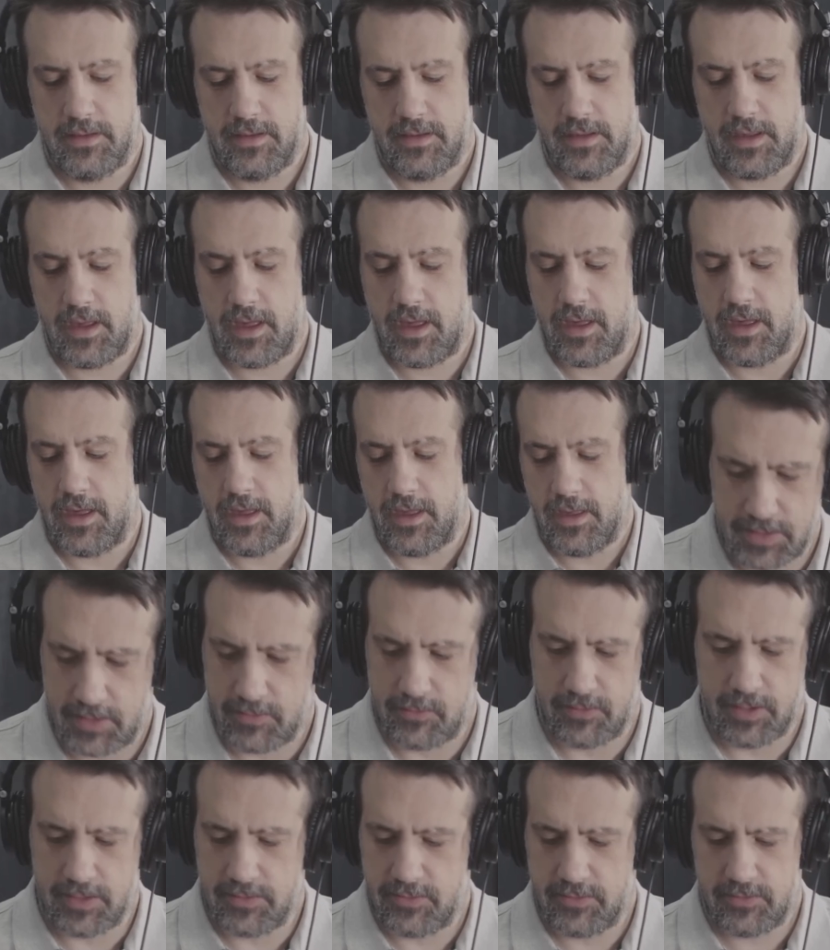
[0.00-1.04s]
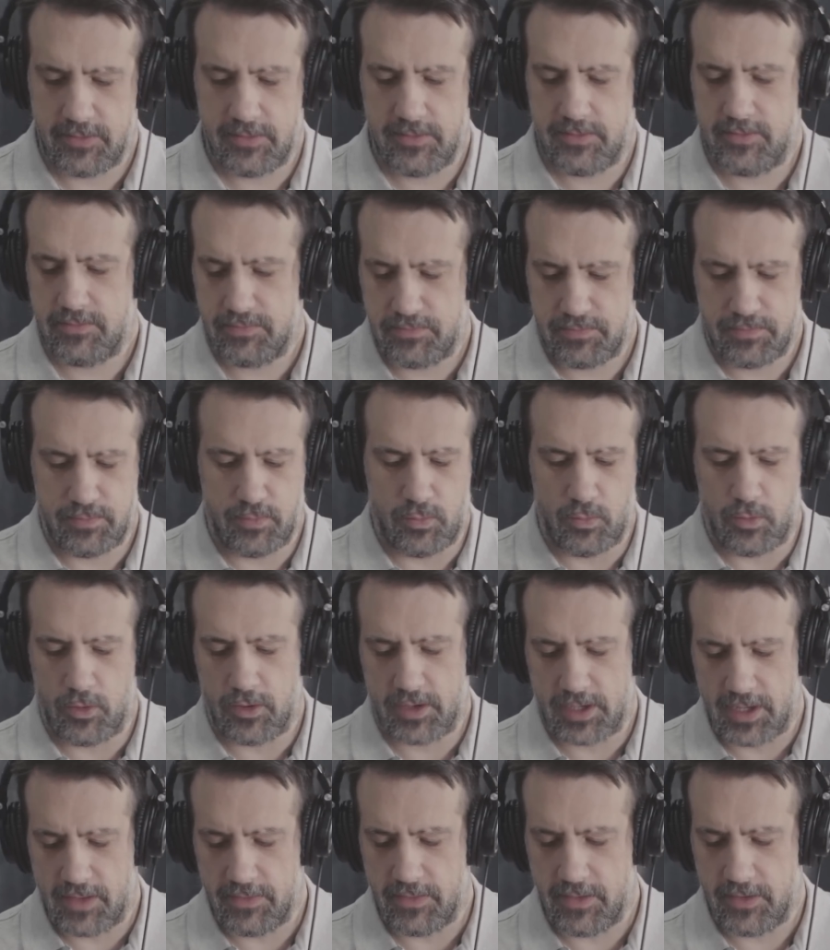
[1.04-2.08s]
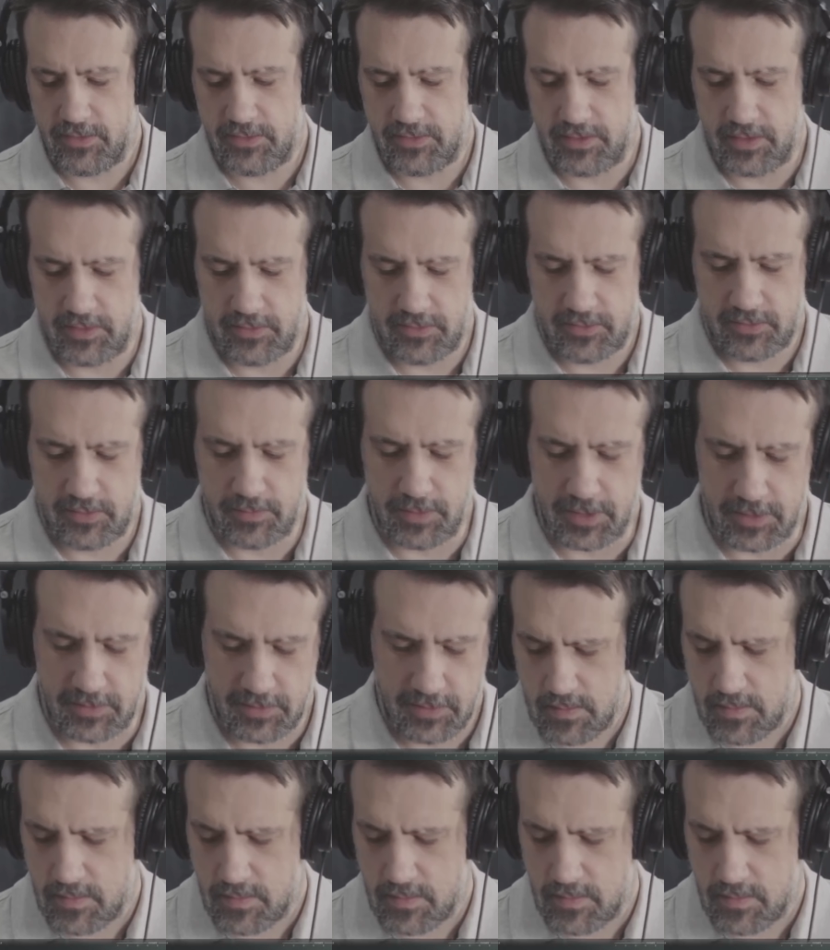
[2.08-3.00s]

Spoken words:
Huh, let's just work on this instrument.